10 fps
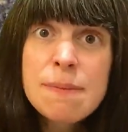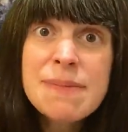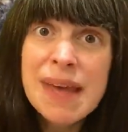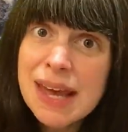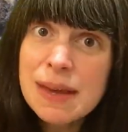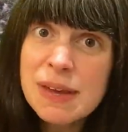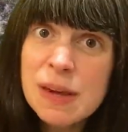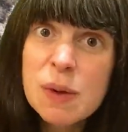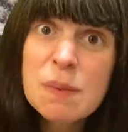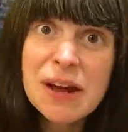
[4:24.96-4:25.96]

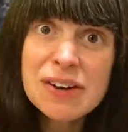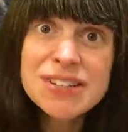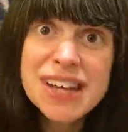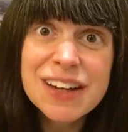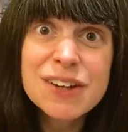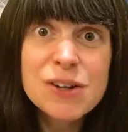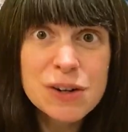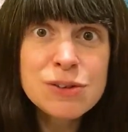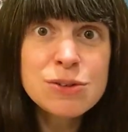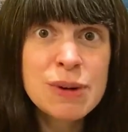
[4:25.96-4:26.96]
Maybe we better take a
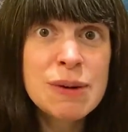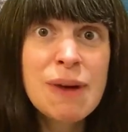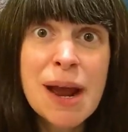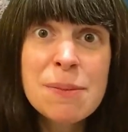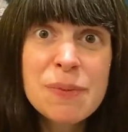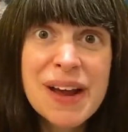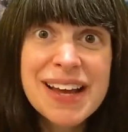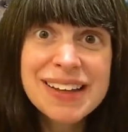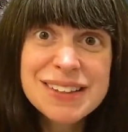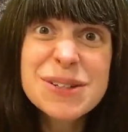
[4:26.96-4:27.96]
nursery rhyme
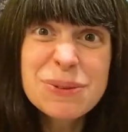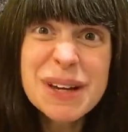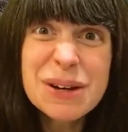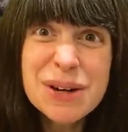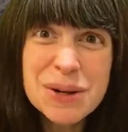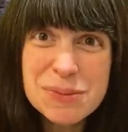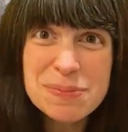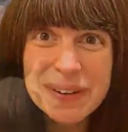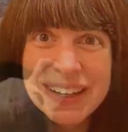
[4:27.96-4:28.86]
break to regroup.